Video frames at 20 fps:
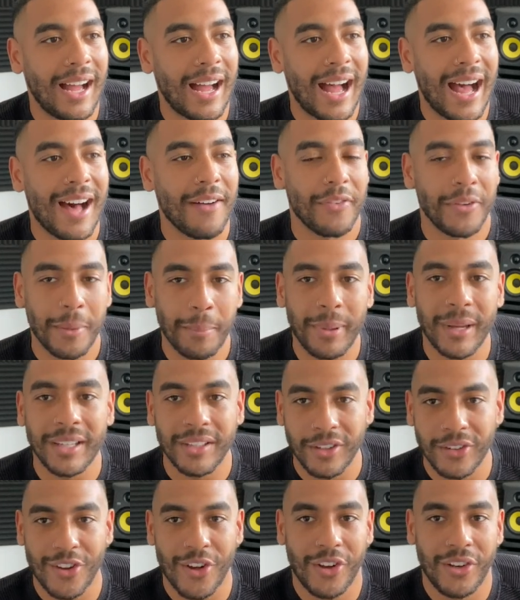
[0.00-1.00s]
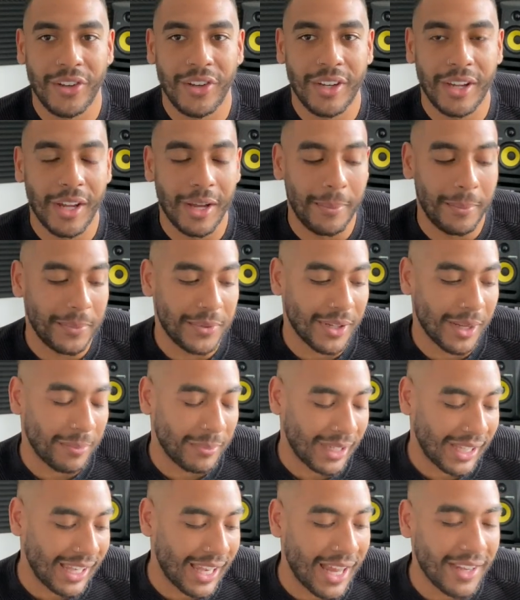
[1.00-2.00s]
have an opinion on, um, so
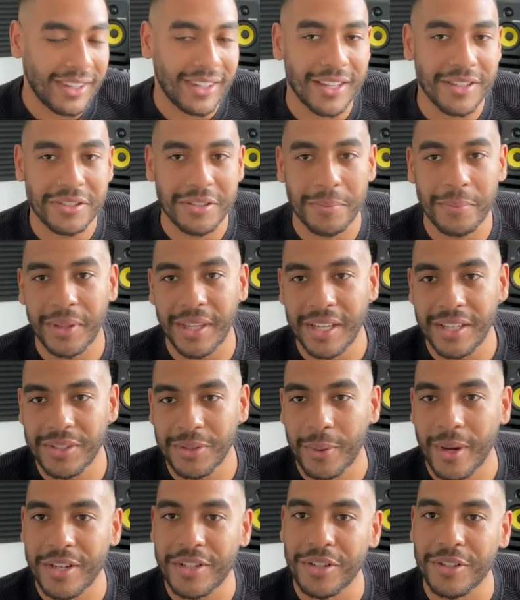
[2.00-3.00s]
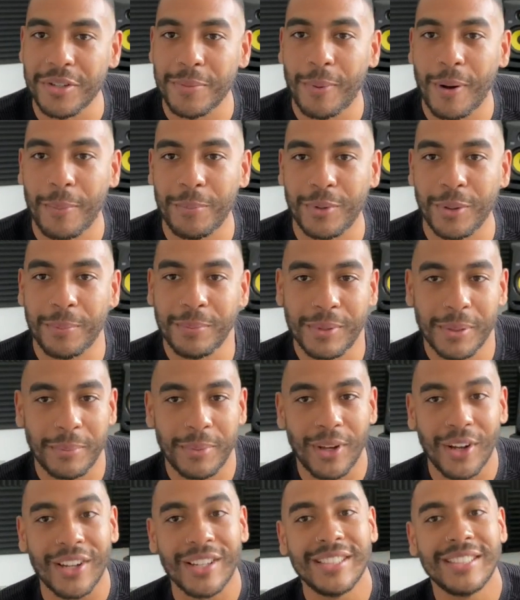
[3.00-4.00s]
I'm glad that some of these questions popped up, to
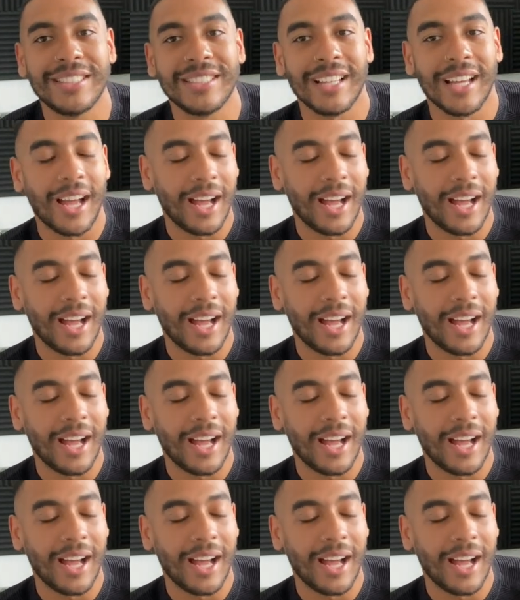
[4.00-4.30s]
be honest.